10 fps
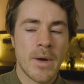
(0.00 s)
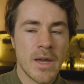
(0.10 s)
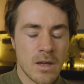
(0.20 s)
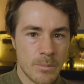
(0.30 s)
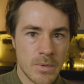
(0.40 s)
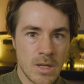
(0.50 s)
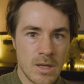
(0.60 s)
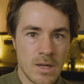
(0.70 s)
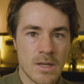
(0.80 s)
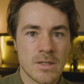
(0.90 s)
my
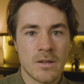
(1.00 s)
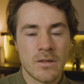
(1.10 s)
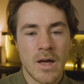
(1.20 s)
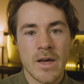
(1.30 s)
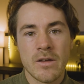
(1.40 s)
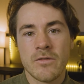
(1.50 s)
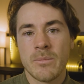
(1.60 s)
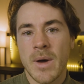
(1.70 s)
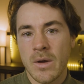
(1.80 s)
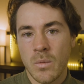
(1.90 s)
company is a lot of my